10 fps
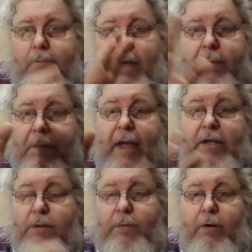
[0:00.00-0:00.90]

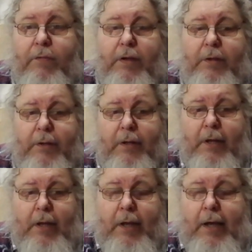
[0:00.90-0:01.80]
Paperbacks are perfect.
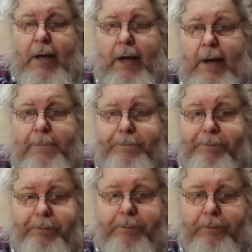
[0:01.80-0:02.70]
Um,
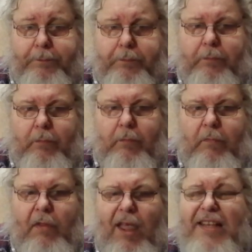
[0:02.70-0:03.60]

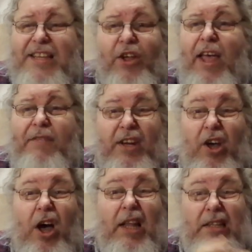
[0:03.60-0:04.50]
still haven't
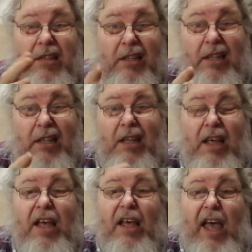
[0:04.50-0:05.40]
got to the
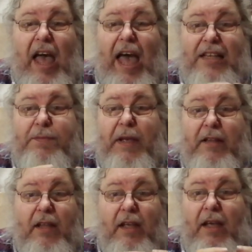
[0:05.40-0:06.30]

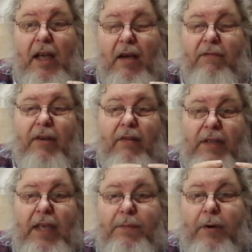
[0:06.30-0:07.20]
aspect of, of
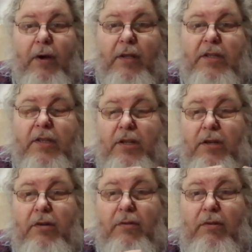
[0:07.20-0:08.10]
ebooks
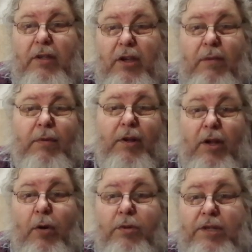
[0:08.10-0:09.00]
to you can put
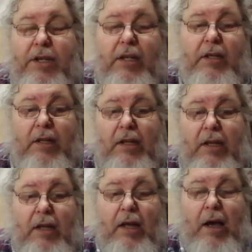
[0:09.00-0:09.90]
notes in
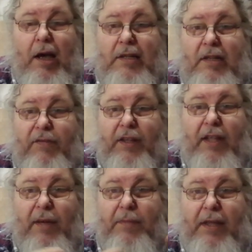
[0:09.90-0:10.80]
uh, and stuff like
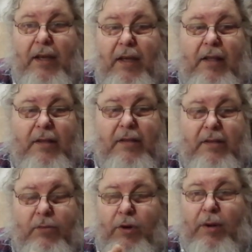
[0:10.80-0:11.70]
that
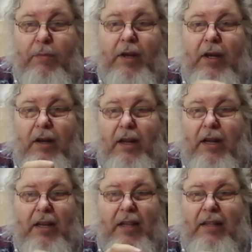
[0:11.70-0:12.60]
because when I'm reading uh,
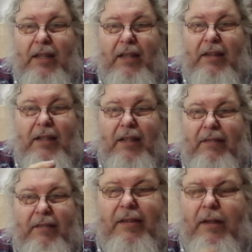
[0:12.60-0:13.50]
in, in, in the
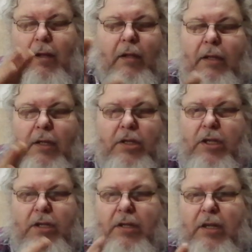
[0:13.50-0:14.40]
uh, it's
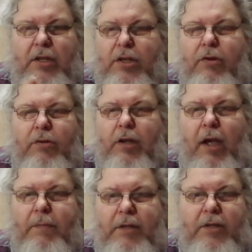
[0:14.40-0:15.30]
just it's too
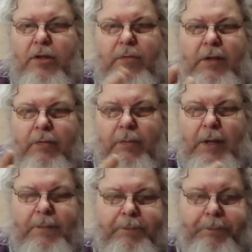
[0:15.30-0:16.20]
time consuming for me.